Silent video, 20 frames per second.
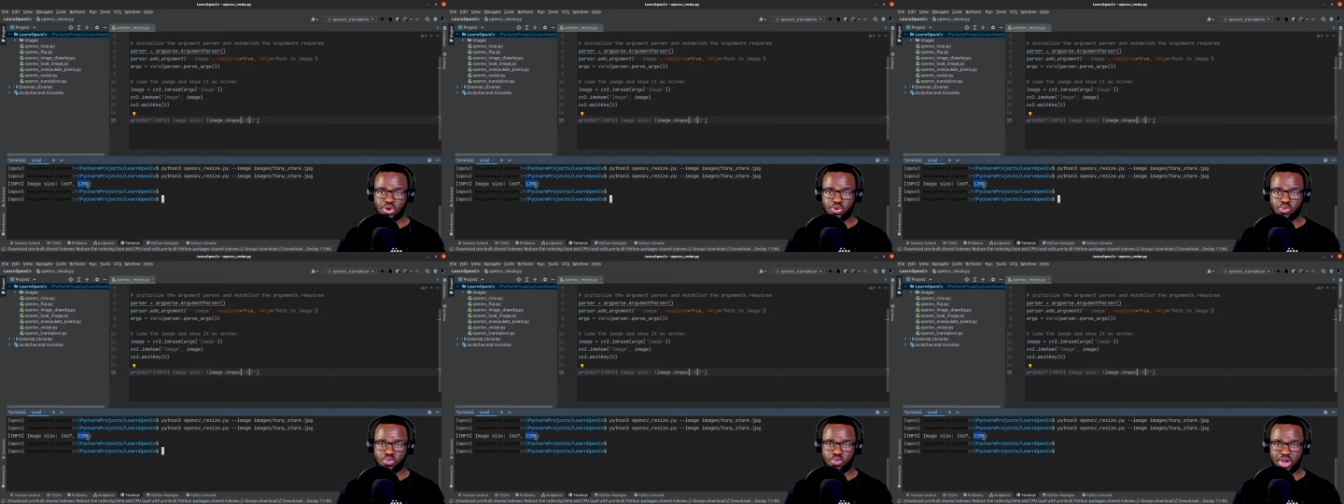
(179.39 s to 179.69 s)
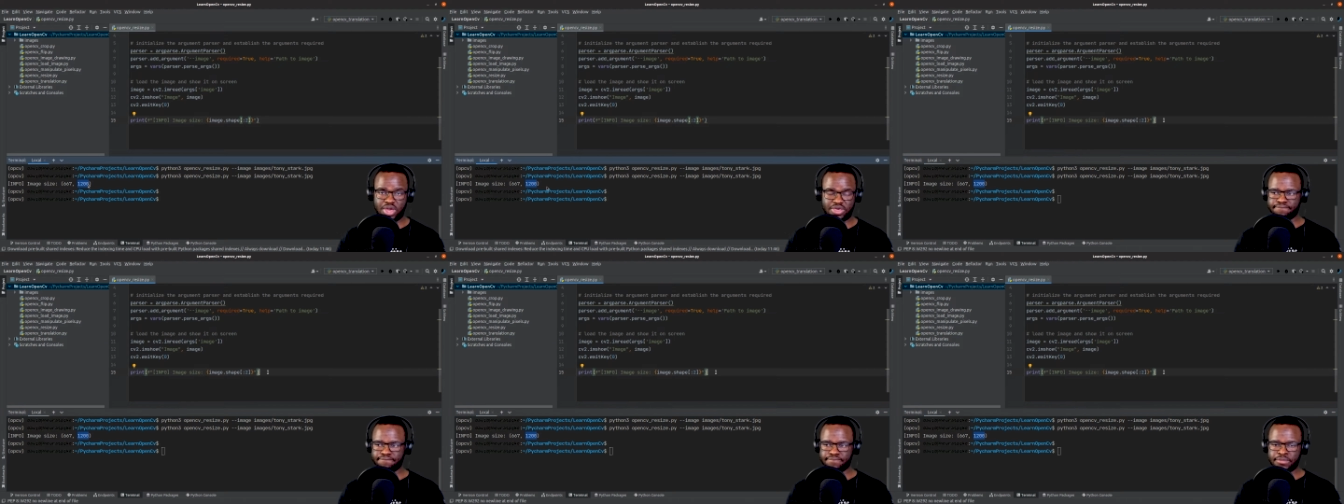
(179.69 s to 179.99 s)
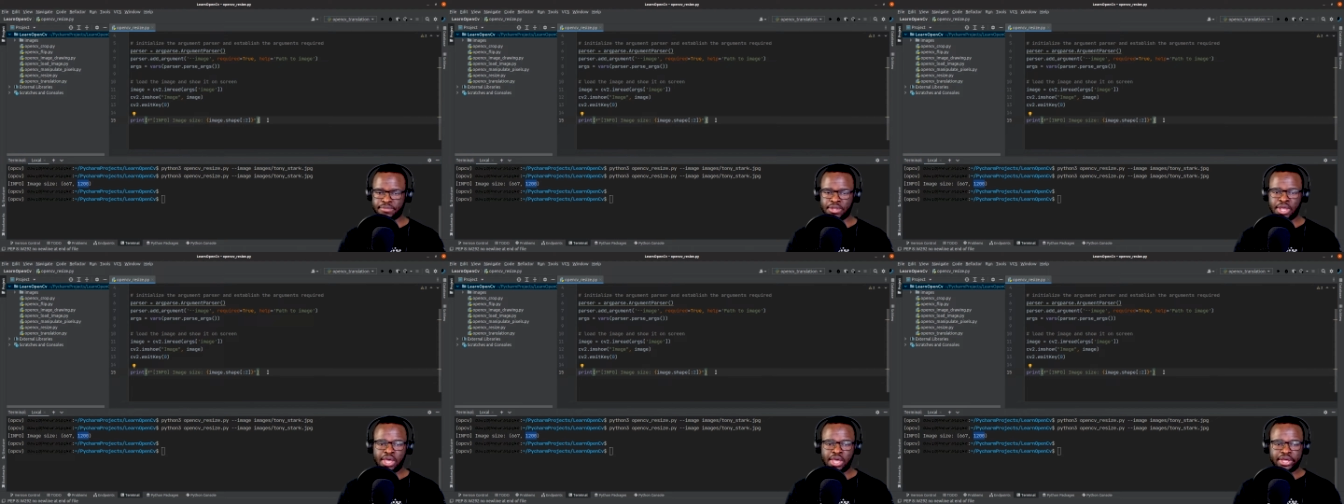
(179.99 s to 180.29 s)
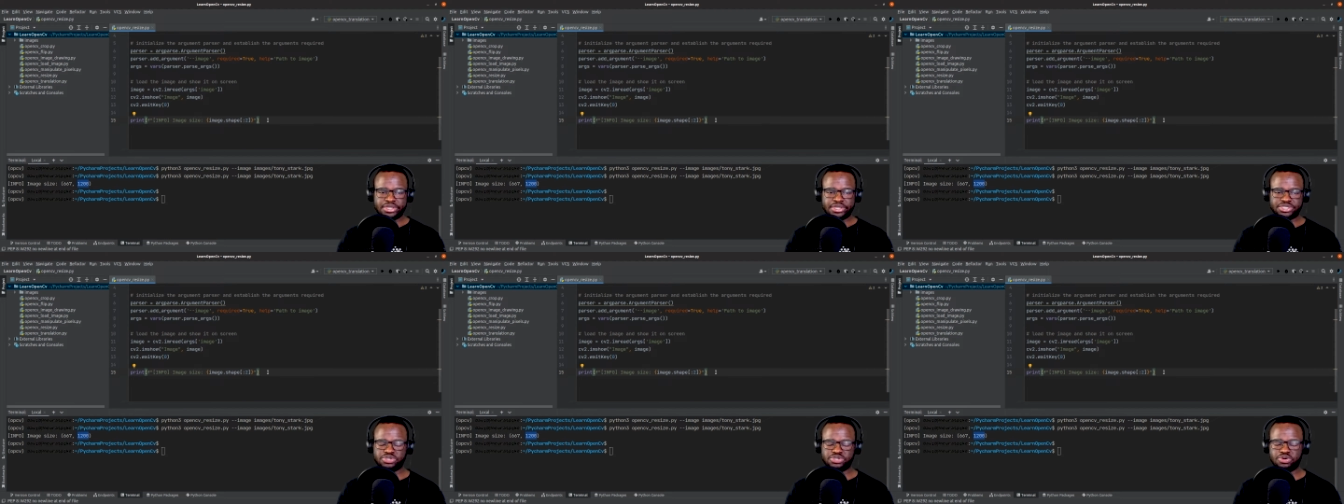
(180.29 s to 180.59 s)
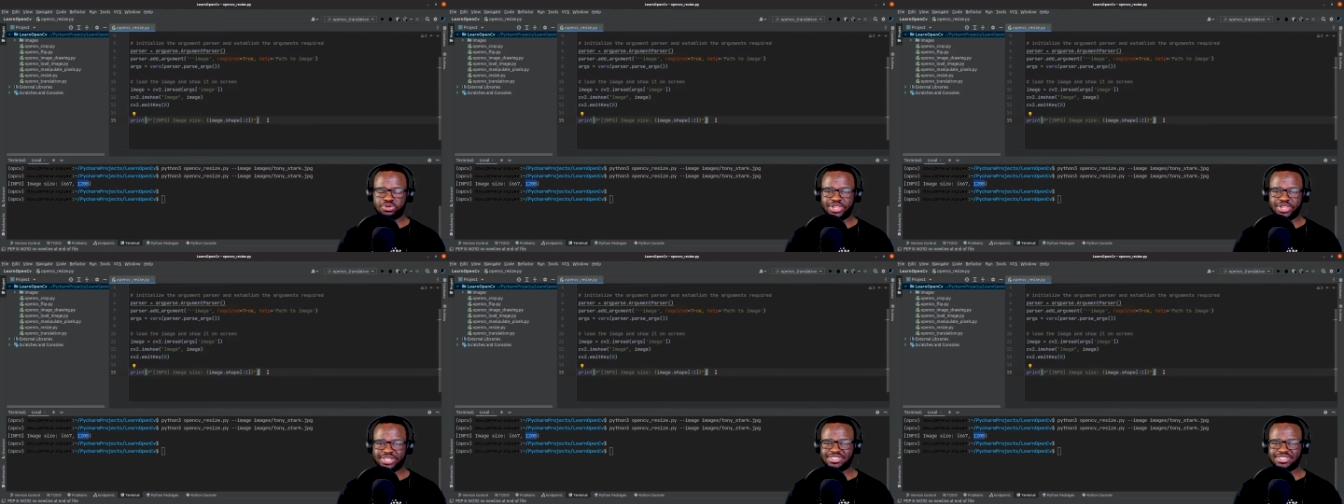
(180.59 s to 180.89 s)
width. So
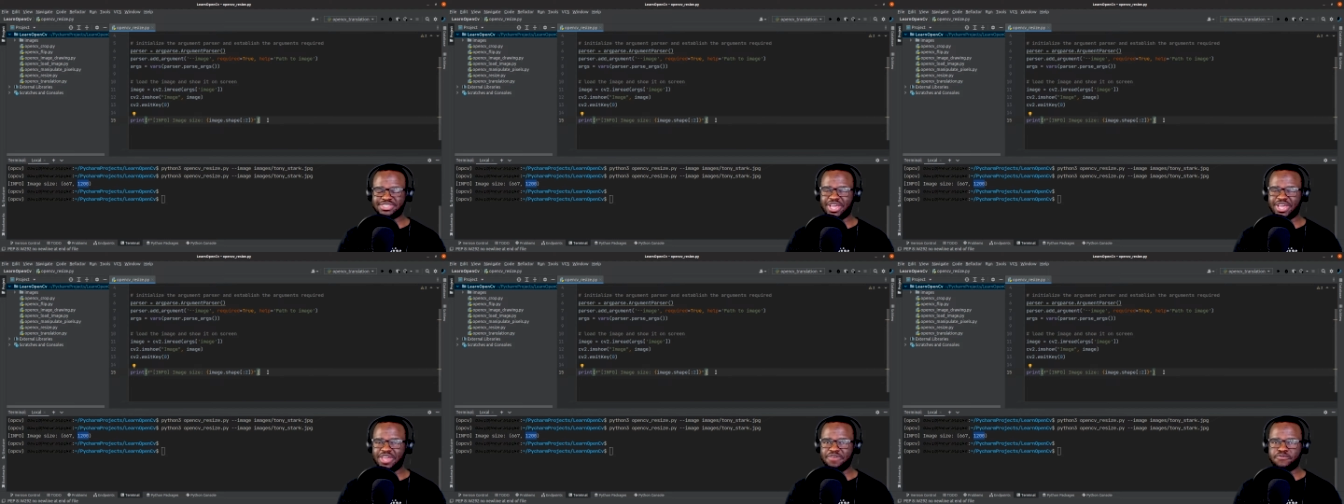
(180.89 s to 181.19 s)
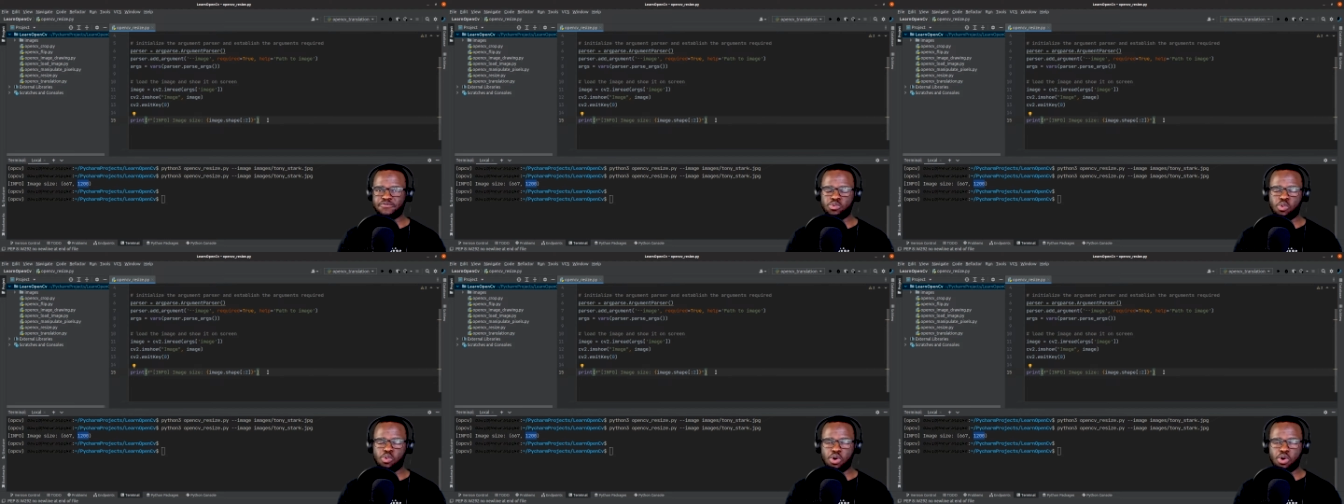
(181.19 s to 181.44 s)
let's say if we want to